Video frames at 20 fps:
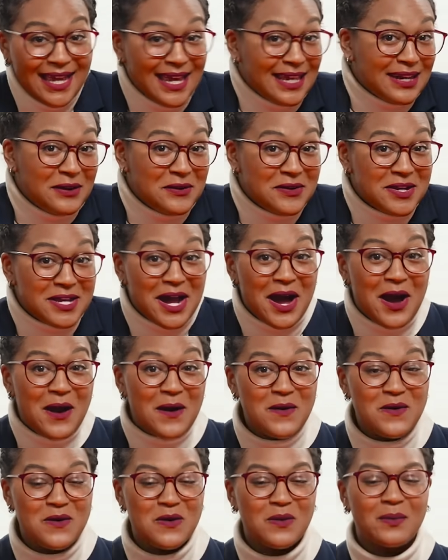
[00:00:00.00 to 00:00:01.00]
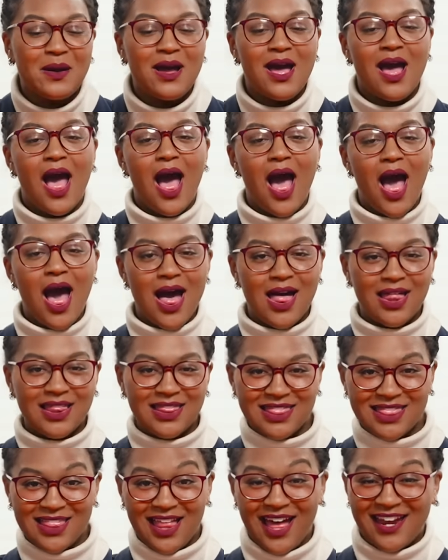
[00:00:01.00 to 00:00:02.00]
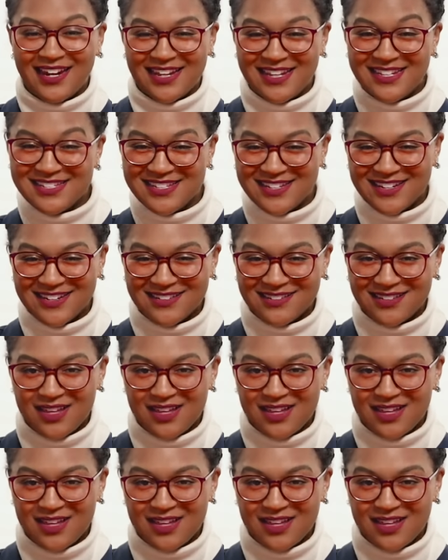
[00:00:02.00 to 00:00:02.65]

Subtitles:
and owning a home a lot easier.